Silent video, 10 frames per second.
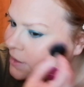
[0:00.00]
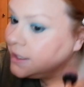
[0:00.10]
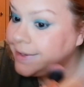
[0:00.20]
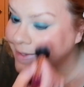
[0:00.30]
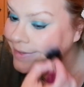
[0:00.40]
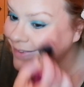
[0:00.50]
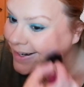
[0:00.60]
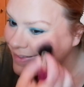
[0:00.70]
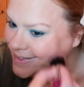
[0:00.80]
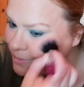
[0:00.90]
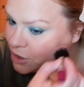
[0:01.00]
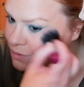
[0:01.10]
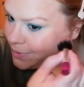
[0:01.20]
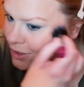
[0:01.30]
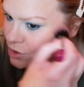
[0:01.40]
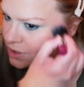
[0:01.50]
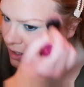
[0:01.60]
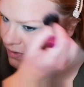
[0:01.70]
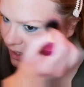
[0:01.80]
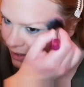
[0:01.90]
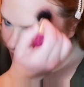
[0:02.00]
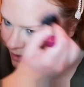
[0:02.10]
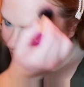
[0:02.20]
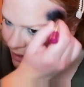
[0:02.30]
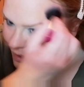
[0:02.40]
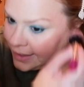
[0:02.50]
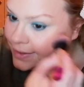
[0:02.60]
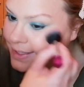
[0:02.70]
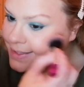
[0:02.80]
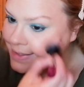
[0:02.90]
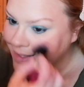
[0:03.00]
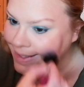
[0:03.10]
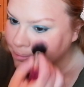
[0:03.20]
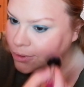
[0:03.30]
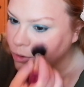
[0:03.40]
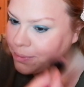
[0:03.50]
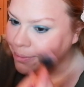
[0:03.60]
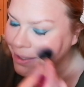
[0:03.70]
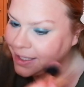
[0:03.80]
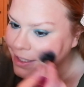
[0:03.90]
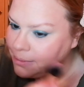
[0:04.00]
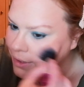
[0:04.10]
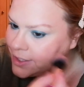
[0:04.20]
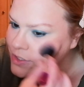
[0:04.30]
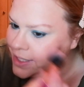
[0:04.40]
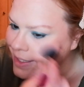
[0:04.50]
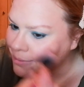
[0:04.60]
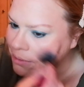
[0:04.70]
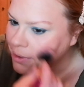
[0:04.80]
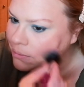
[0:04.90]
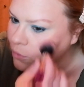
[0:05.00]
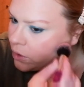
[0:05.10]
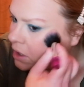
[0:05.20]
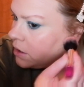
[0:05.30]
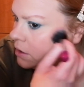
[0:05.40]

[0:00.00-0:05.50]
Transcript: You can never have too much blush, I think, unless it's like a proper pinky blush, then I'm a bit more.